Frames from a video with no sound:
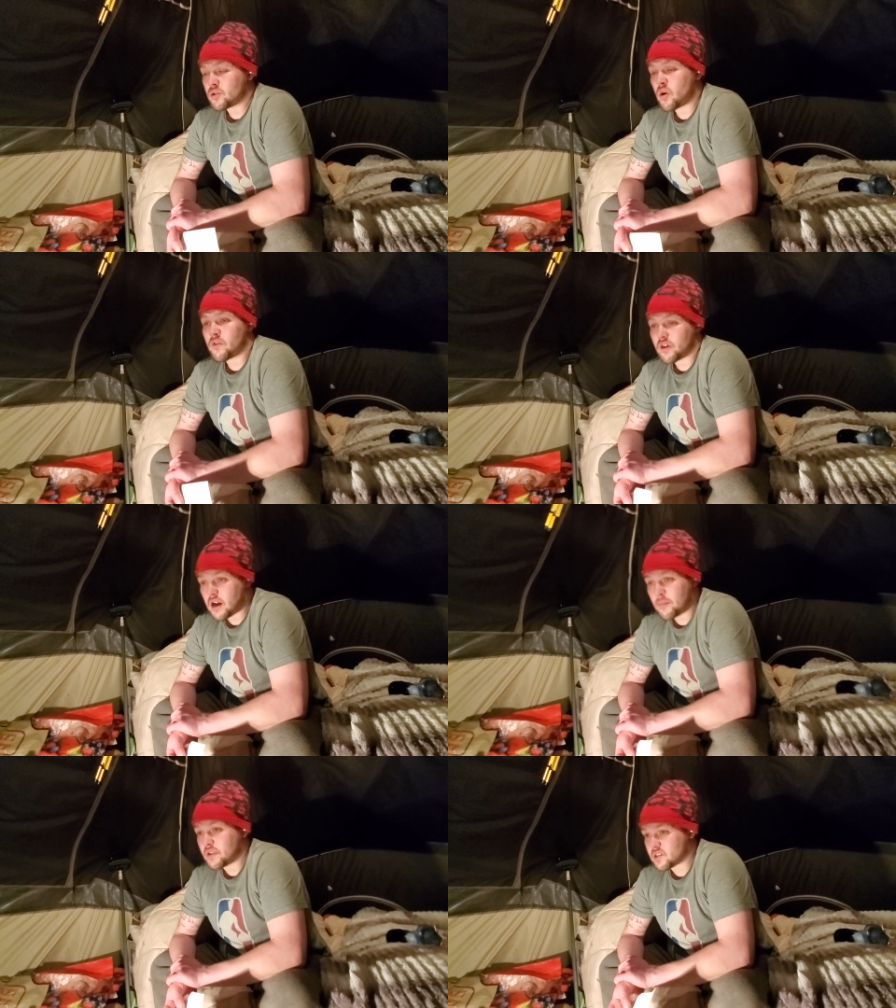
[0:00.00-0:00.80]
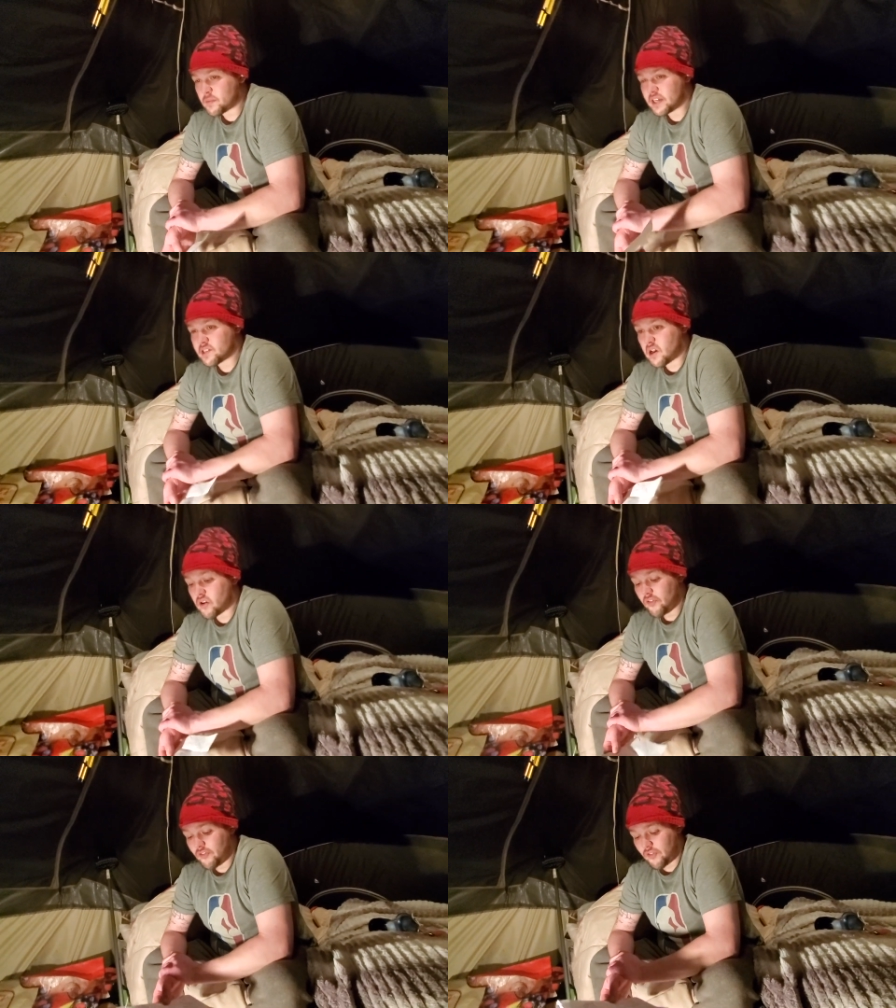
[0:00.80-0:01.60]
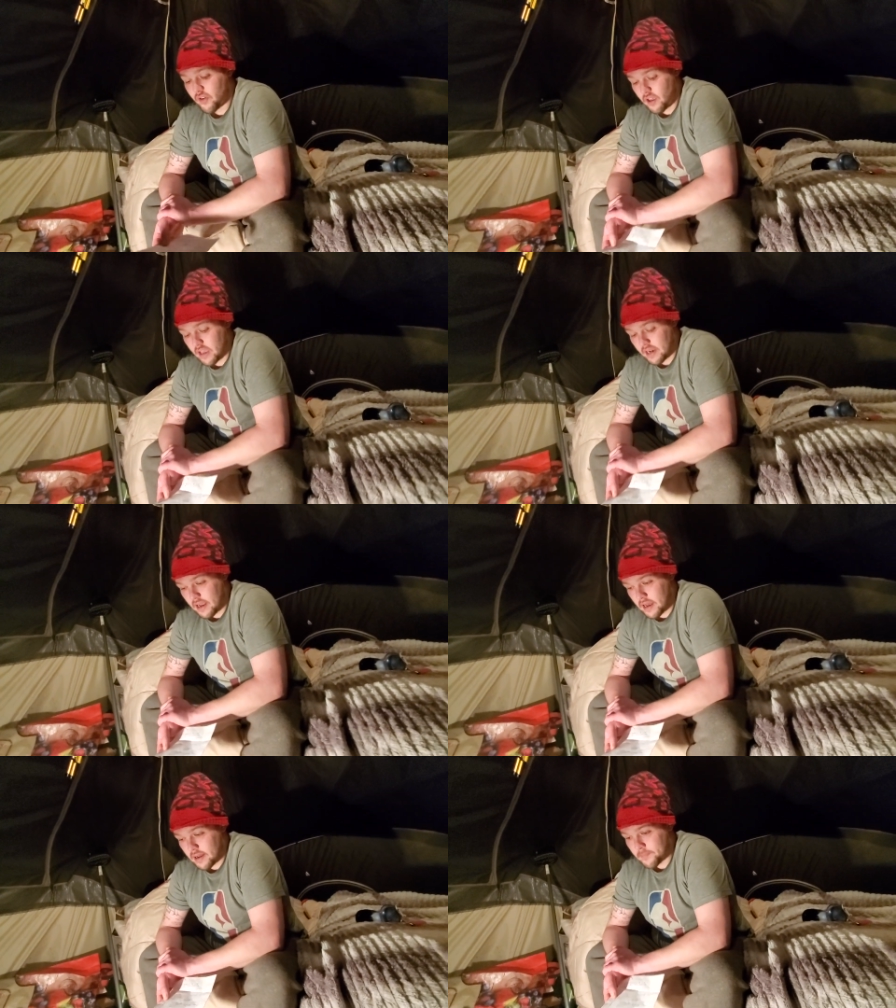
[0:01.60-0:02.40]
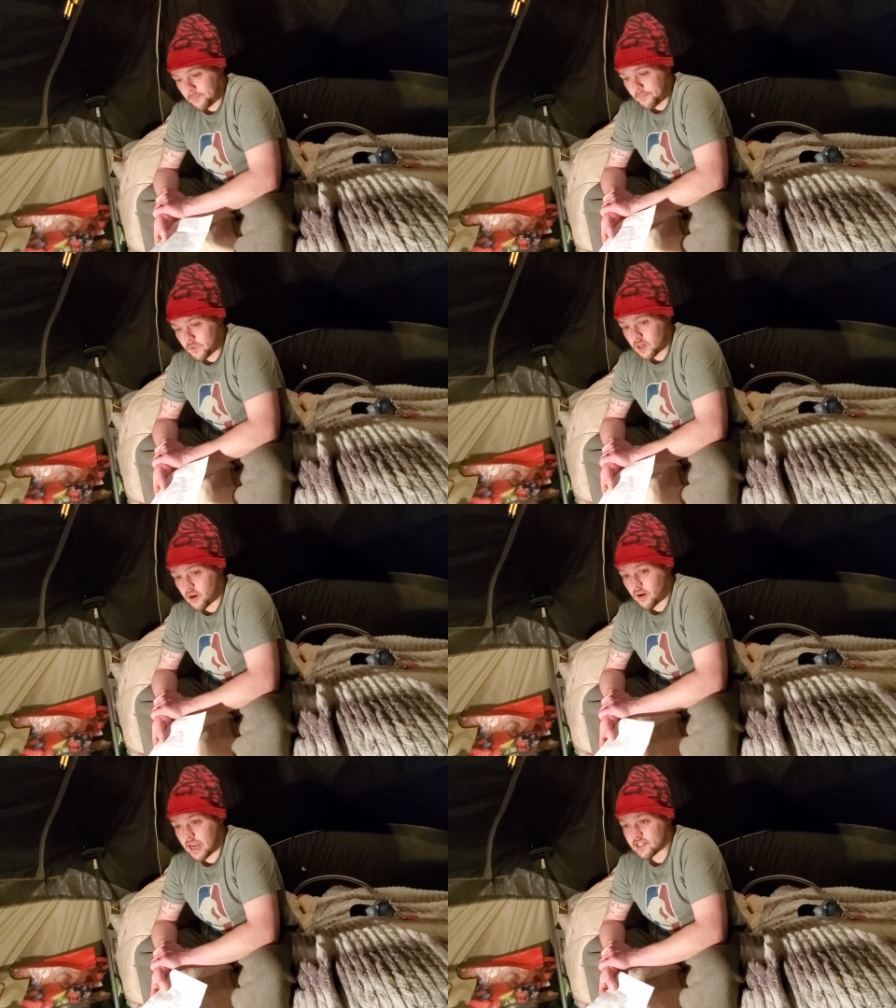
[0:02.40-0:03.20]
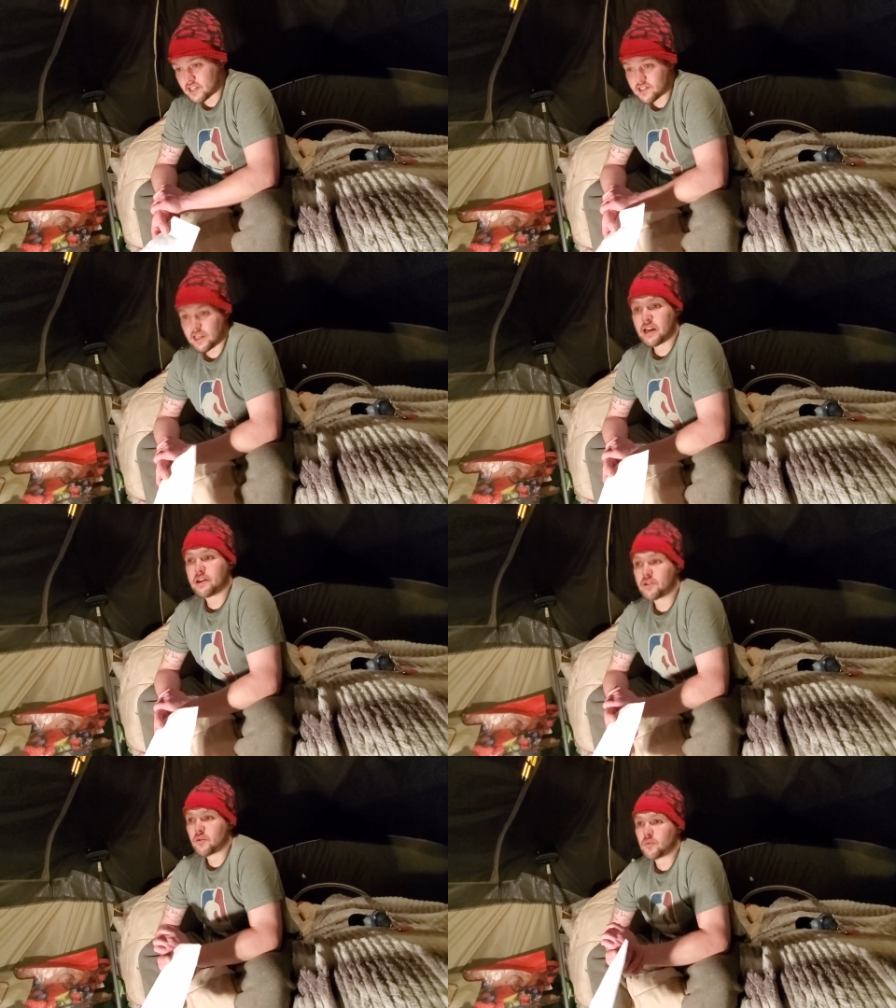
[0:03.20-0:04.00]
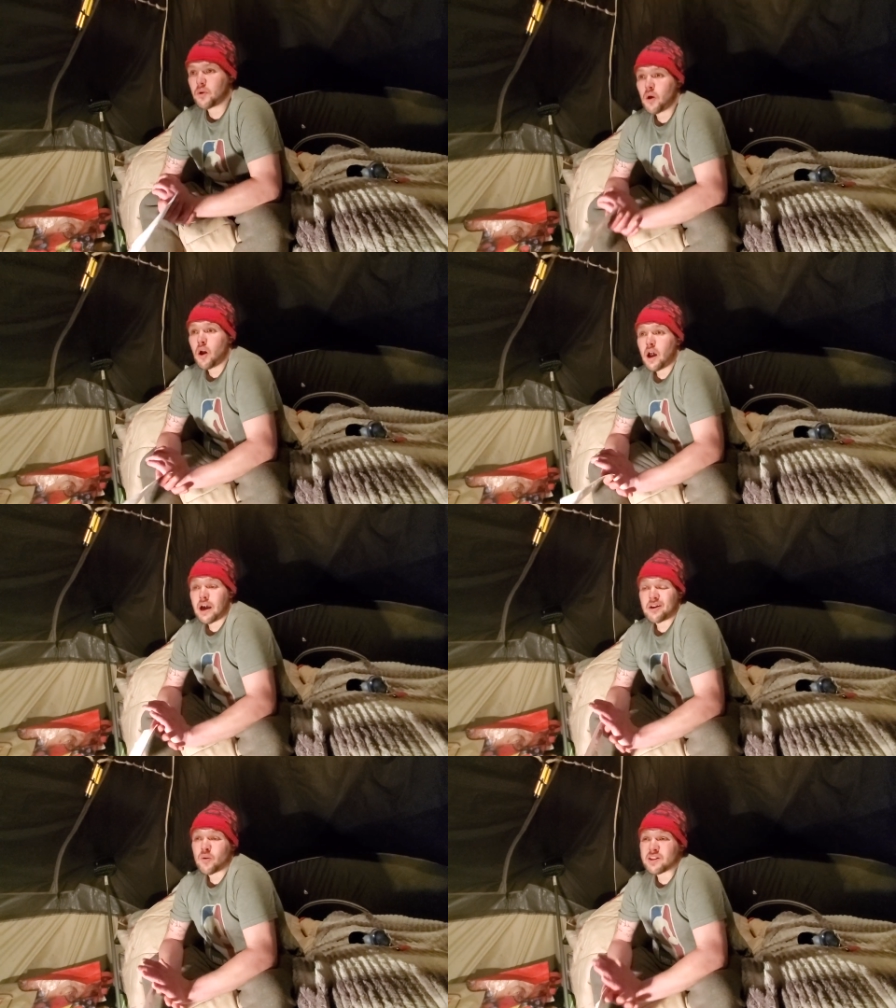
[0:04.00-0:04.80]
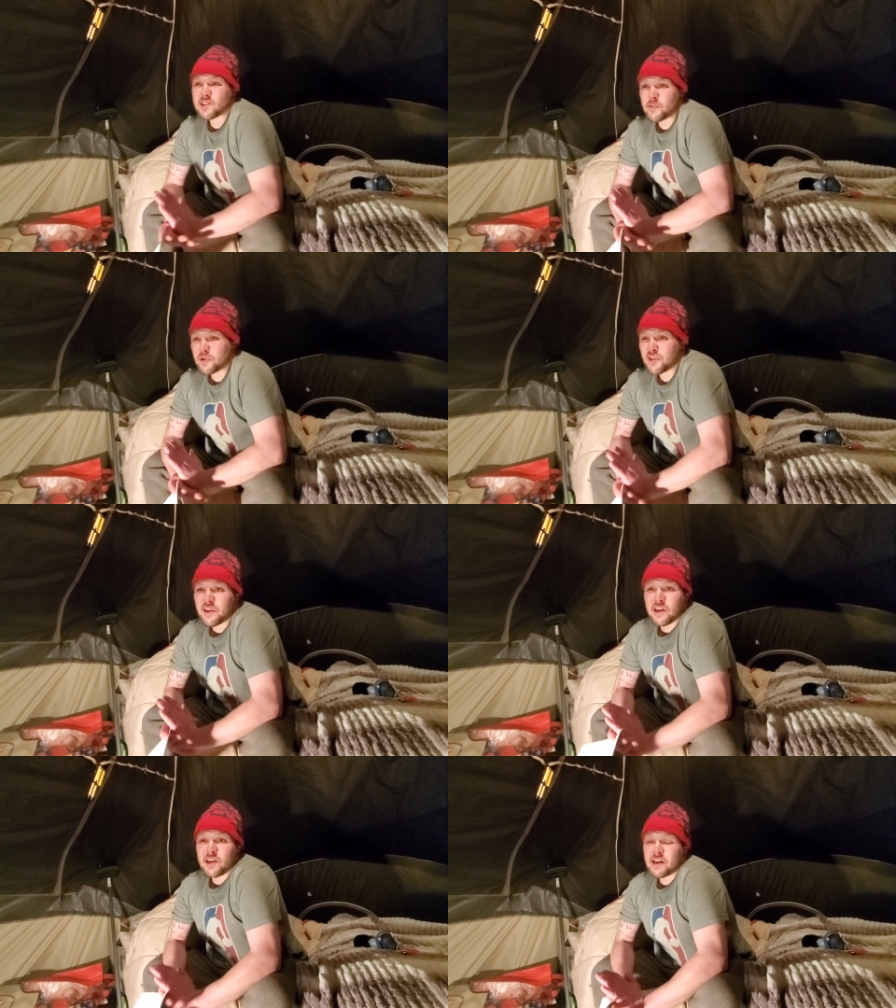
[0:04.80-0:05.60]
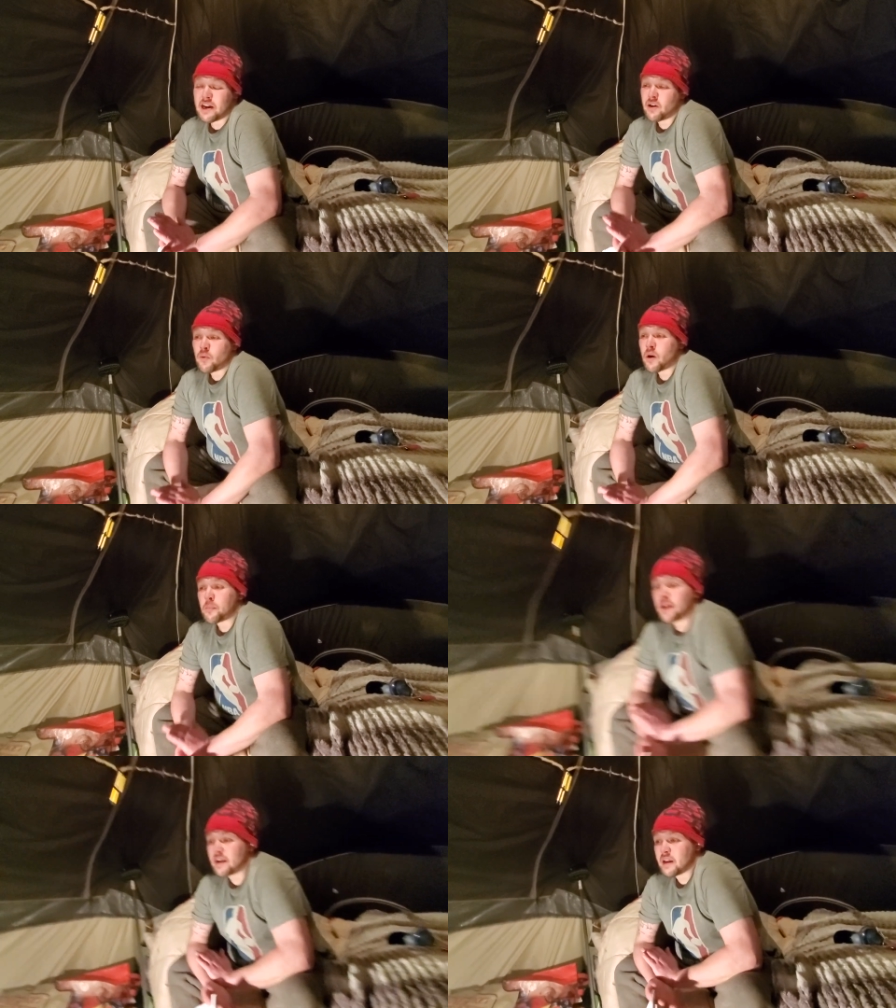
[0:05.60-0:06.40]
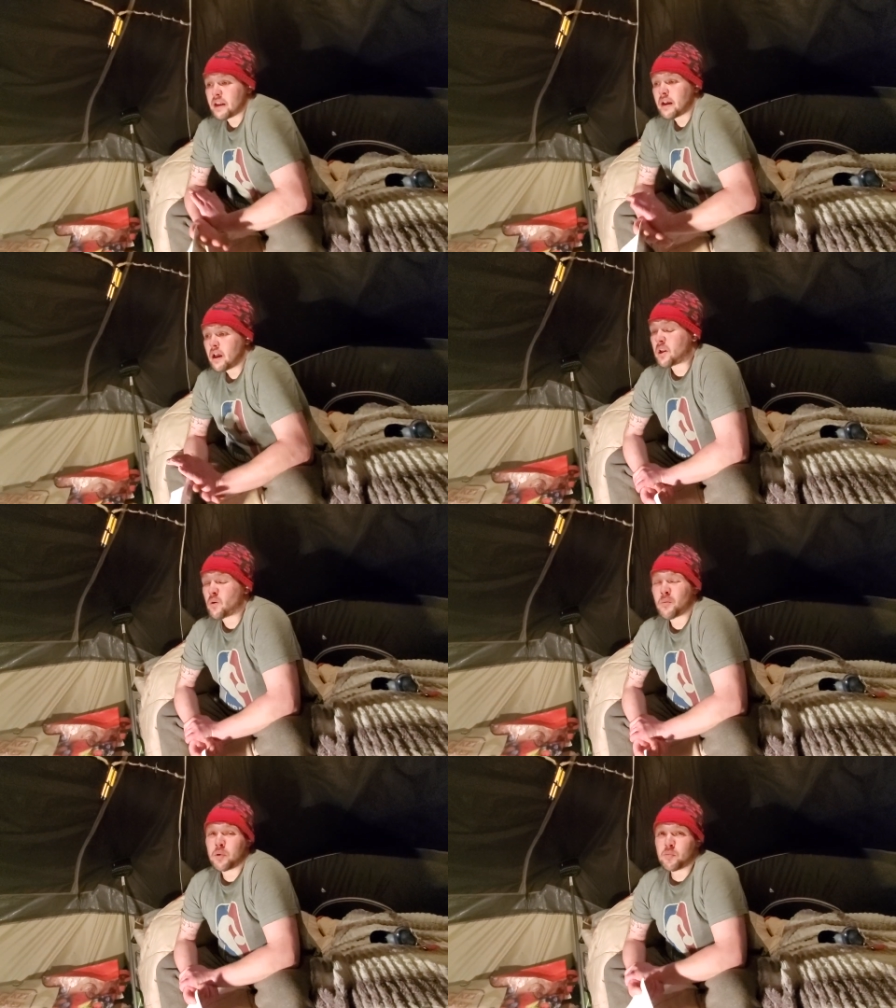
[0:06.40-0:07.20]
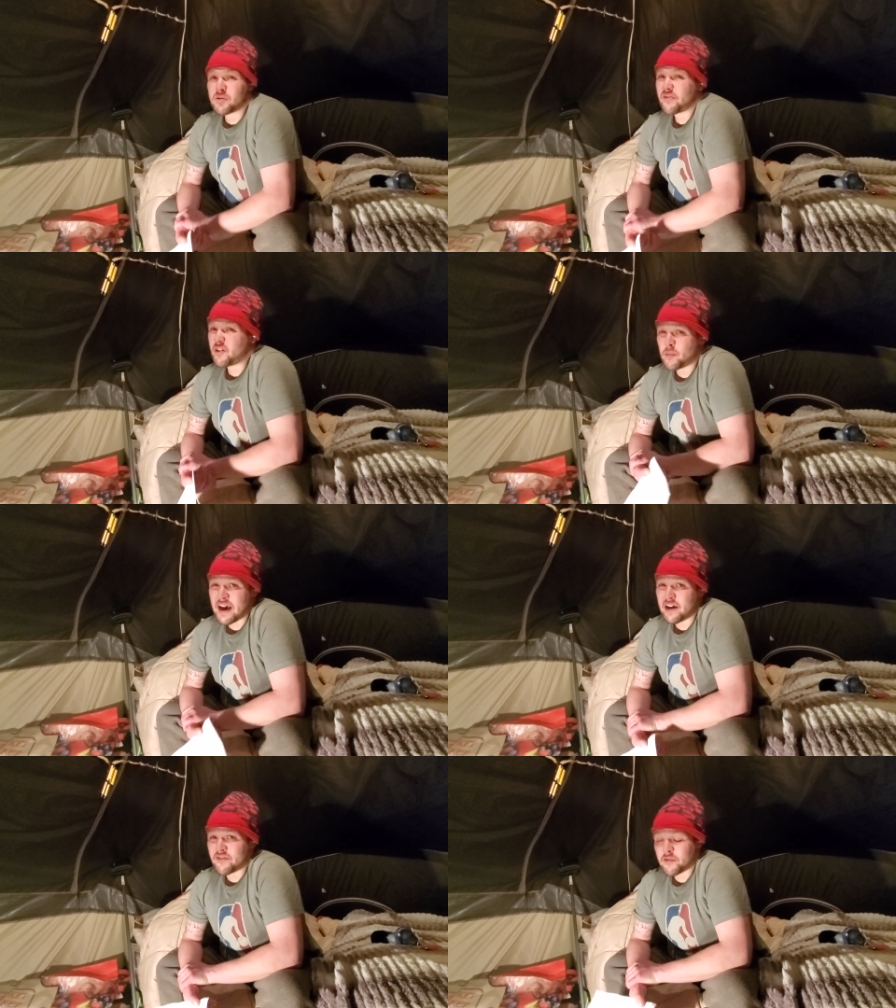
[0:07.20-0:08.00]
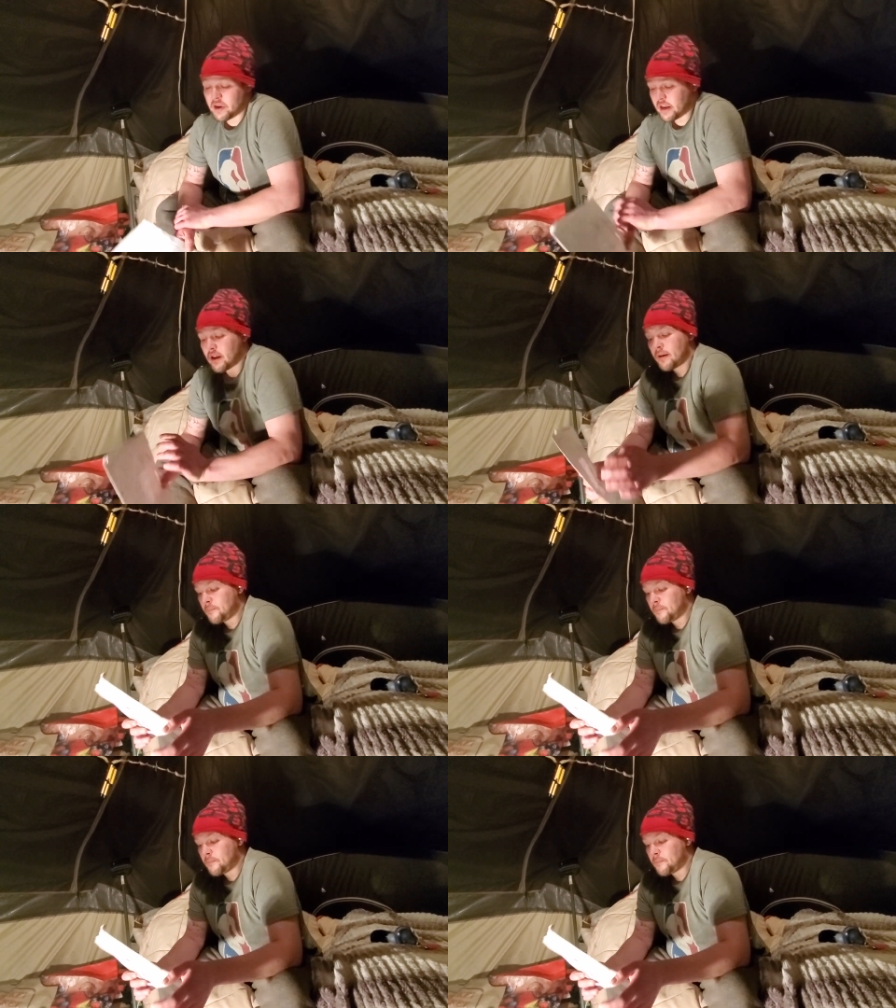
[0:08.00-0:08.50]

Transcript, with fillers: to overcome this myself, and um, you know, as I said, I don't, I don't want sympathy, and I don't want pity, I don't want people to feel bad for me.